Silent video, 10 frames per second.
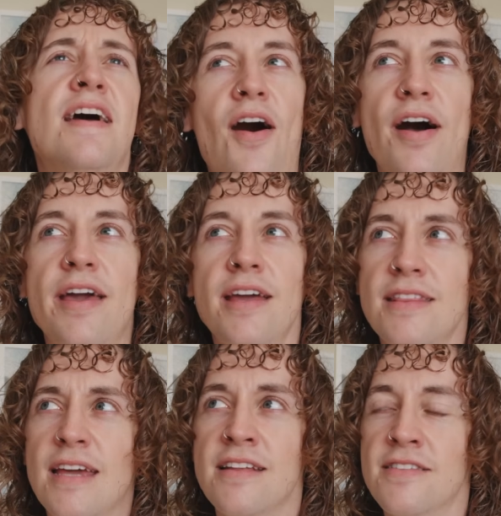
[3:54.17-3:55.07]
I, at
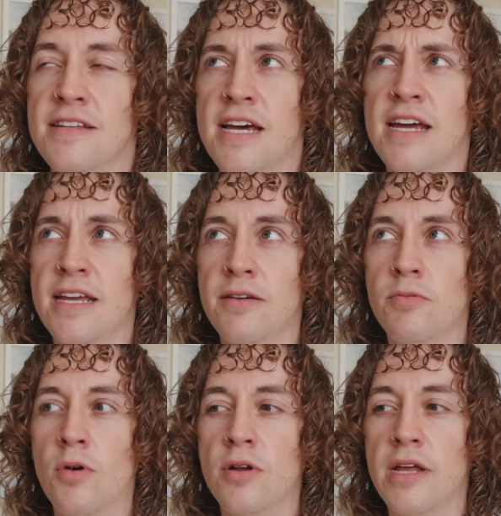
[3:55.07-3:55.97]
the end of the day,
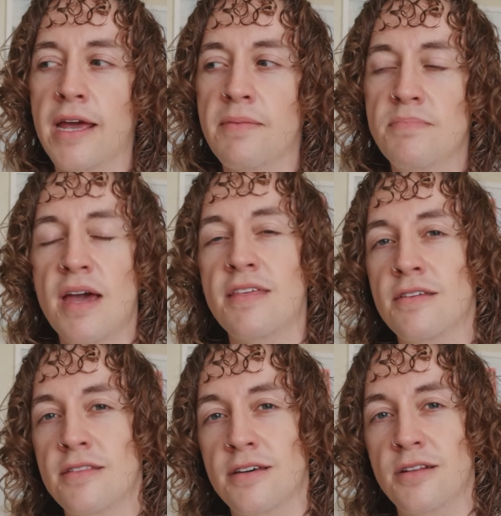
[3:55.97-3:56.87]
want a
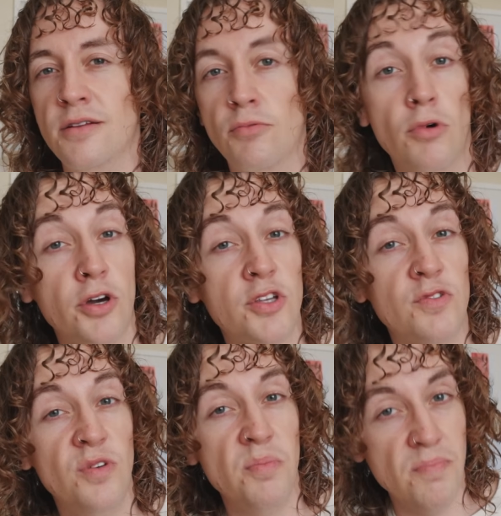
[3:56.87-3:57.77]
method that works
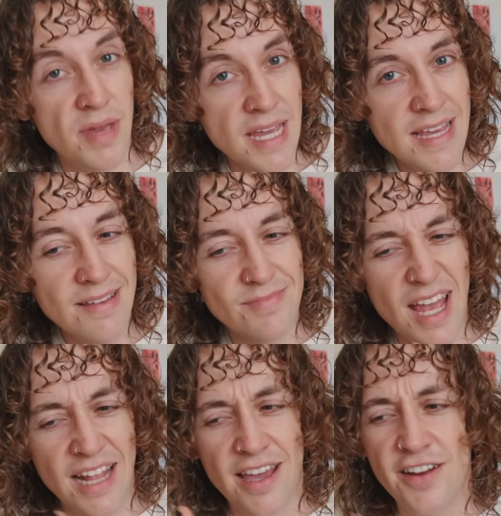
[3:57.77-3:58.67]
for me
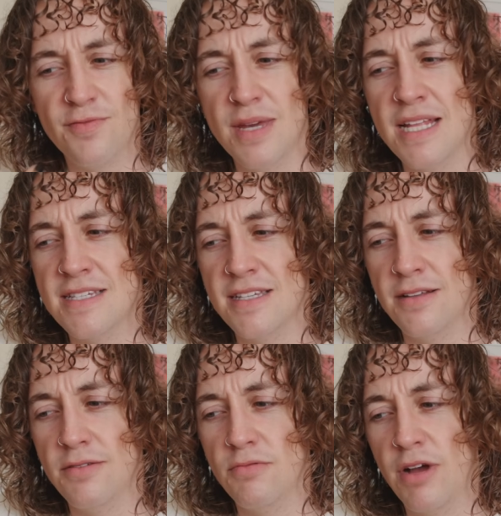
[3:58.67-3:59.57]
and kind of means
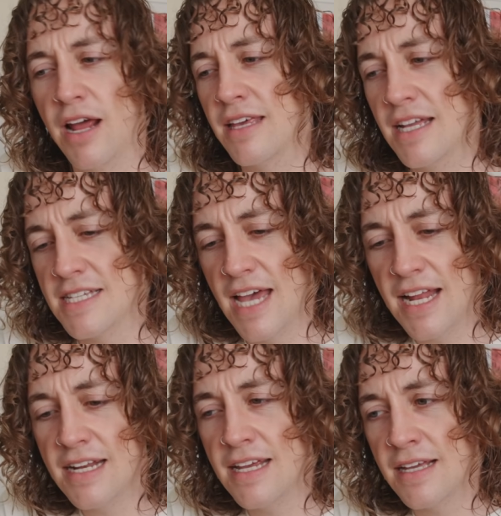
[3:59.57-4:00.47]
that when I get to
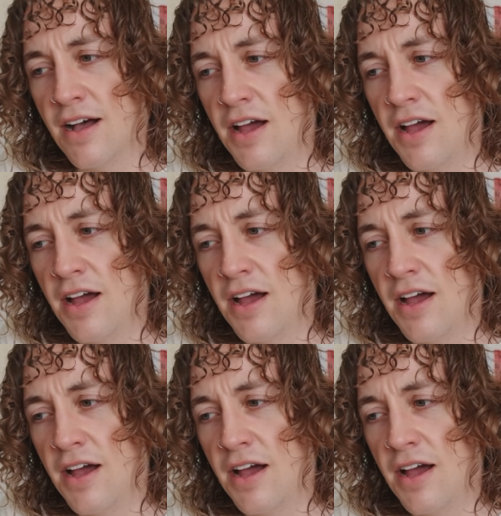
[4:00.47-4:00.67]
editing,